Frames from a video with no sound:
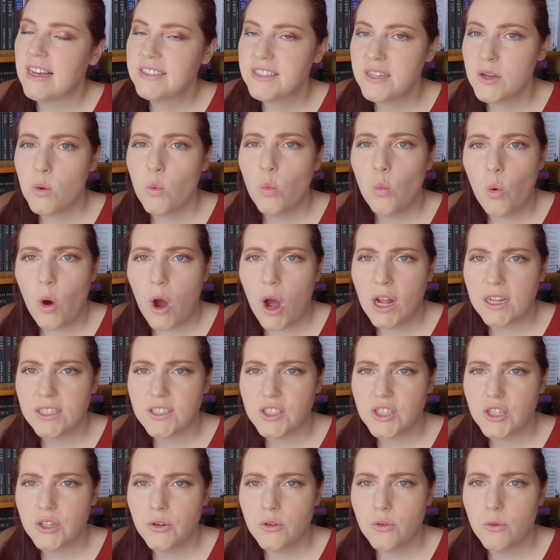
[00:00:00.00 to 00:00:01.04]
doesn't
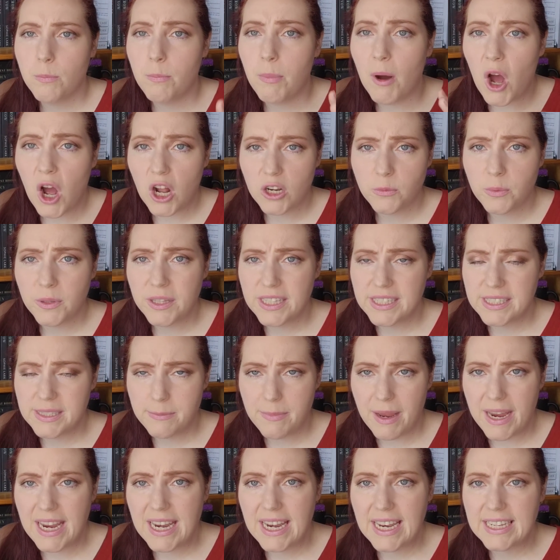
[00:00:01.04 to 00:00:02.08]
want to bond with his
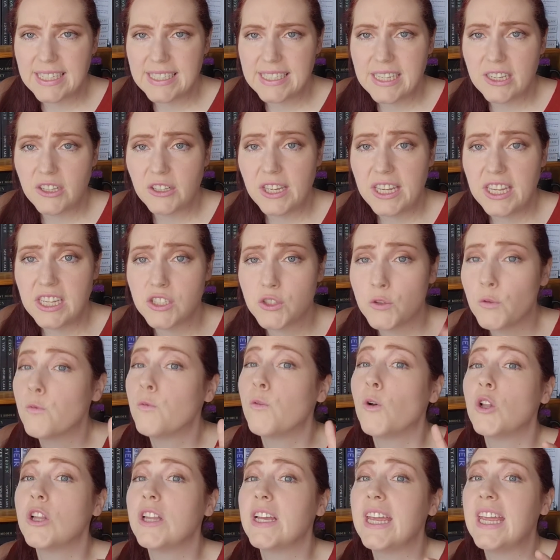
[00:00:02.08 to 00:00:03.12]
mate until he is
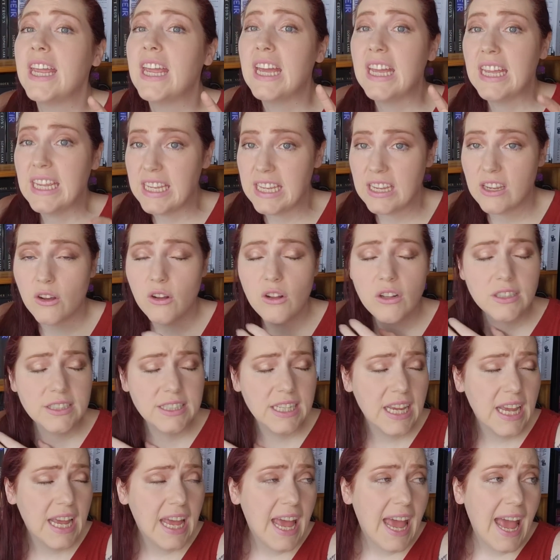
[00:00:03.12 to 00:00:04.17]
fully
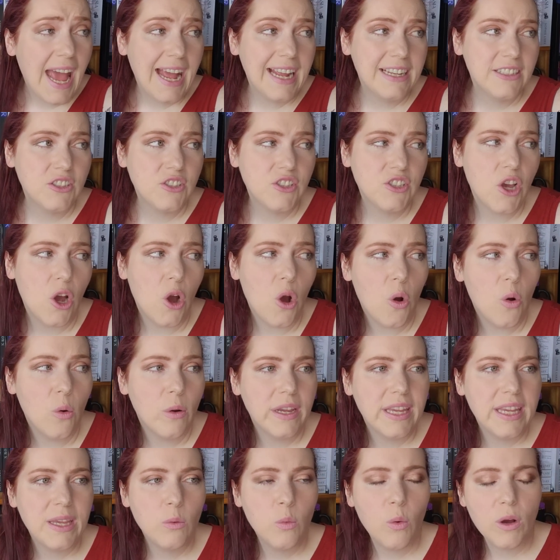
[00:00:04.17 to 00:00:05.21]
healed. And so
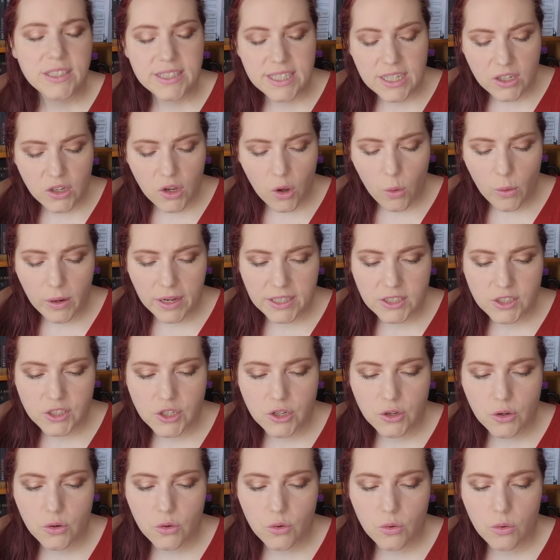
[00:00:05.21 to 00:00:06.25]
he wasn't going
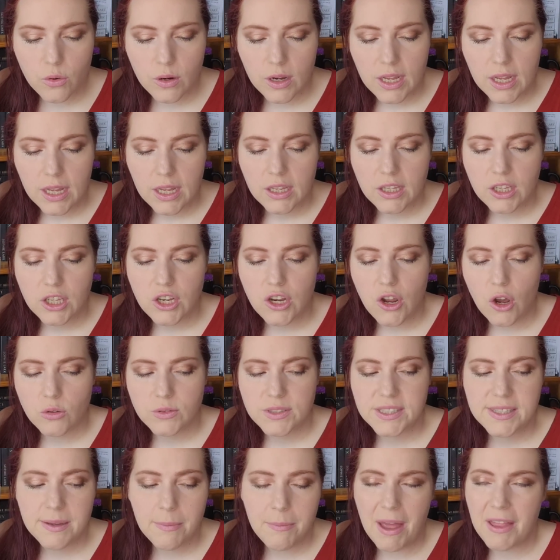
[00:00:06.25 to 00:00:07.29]
to you know,
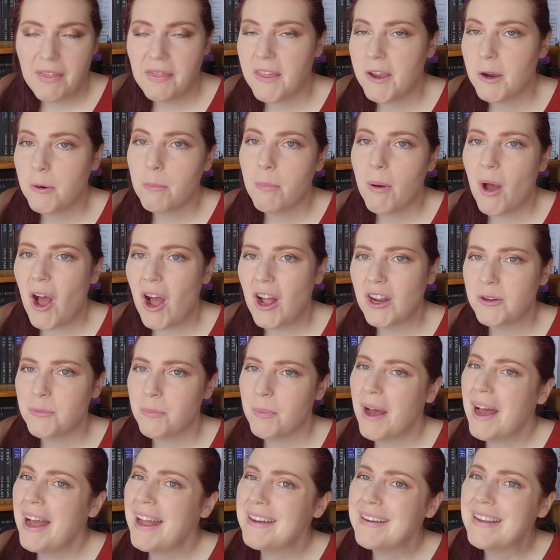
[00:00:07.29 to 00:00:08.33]
cement their bond.
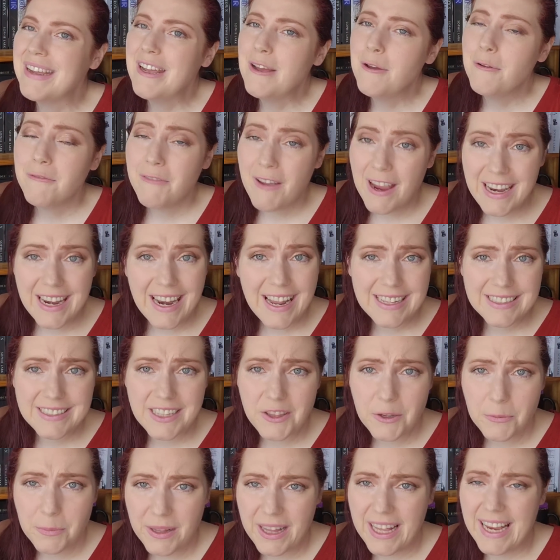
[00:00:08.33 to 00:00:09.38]
But Fate has
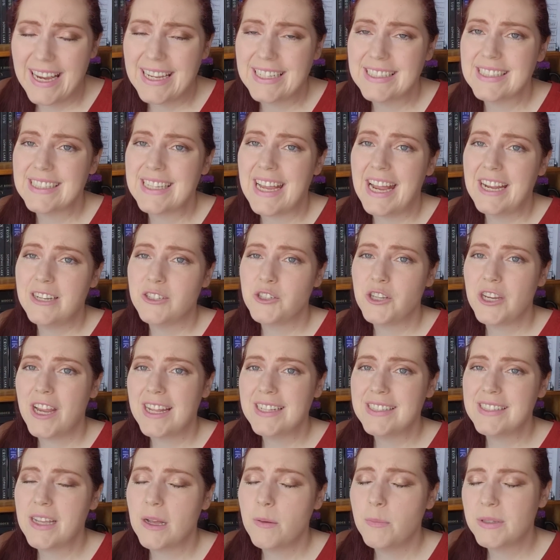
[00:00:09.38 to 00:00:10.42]
other plans and she
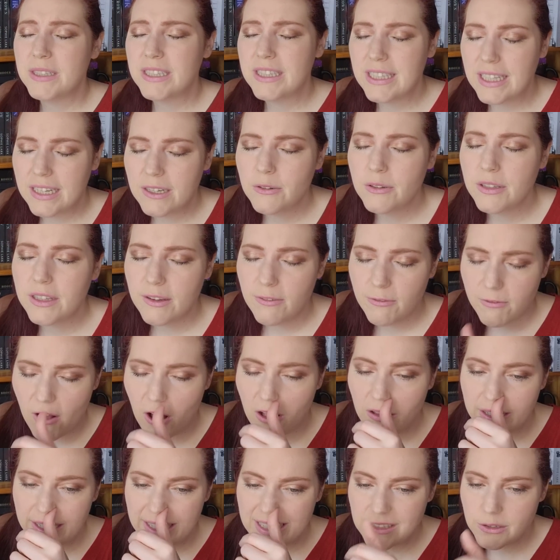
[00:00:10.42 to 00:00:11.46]
ends up literally
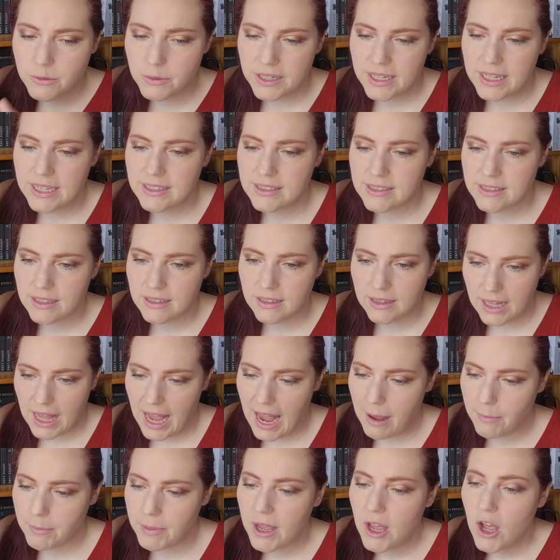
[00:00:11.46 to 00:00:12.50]
falling into his
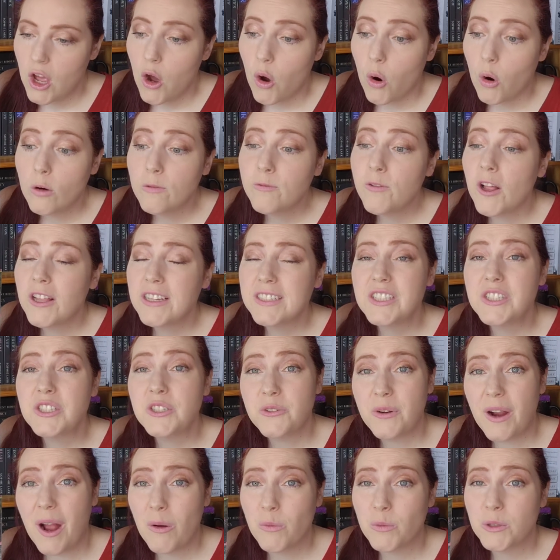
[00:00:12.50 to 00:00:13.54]
lap or falling to
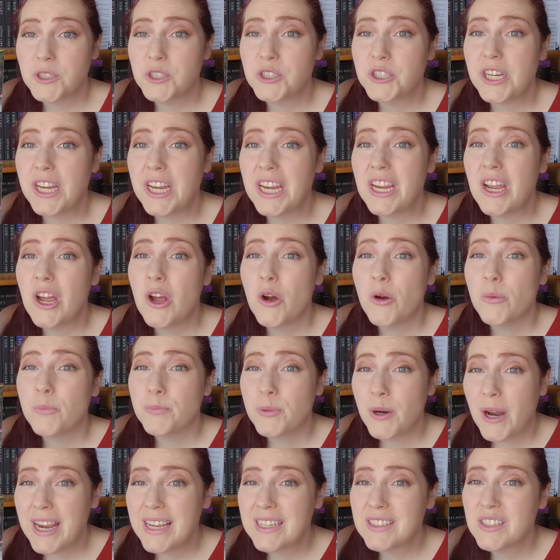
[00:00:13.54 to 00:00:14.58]
the ground where she
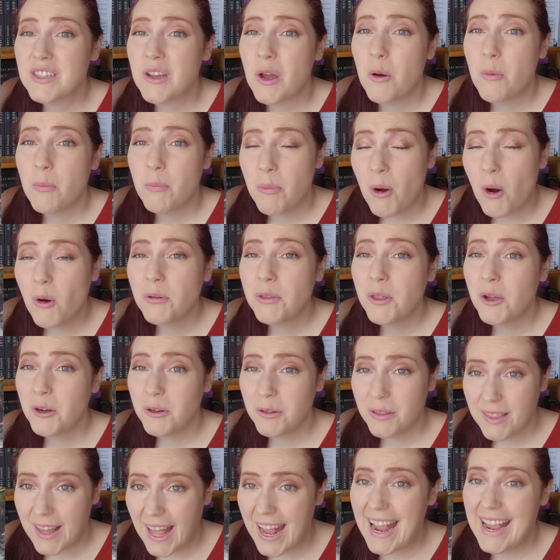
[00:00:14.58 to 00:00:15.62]
breaks both
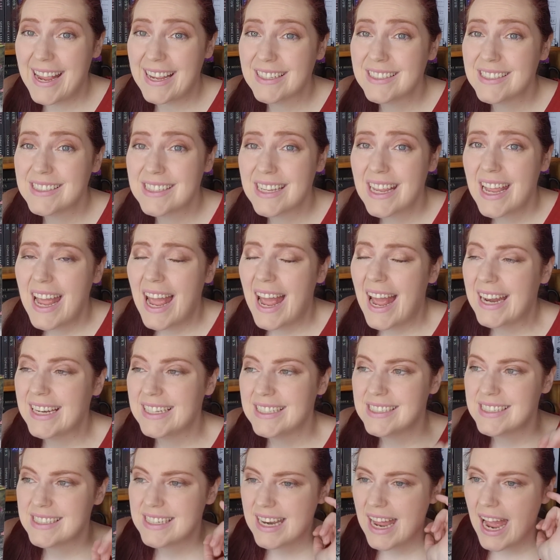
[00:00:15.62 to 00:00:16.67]
her legs and
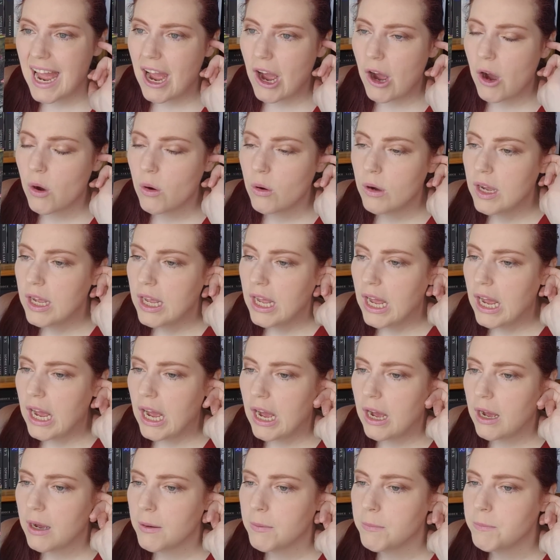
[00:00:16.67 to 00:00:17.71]
is now
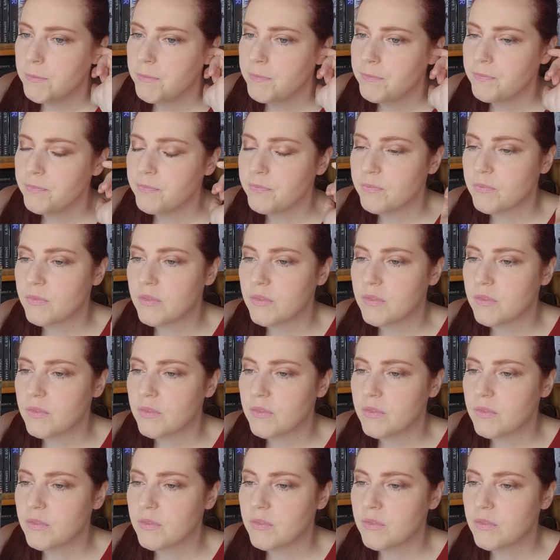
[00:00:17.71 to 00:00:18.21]
um,